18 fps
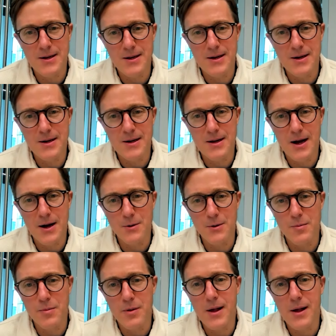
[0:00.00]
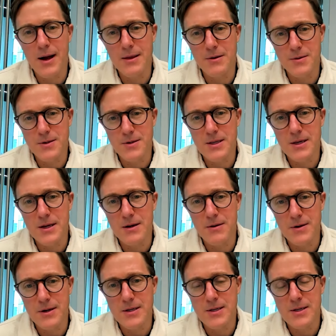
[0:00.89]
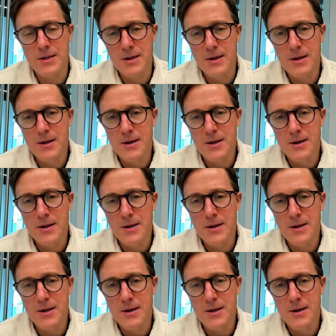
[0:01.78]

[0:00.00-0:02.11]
uh, how to apply those theories,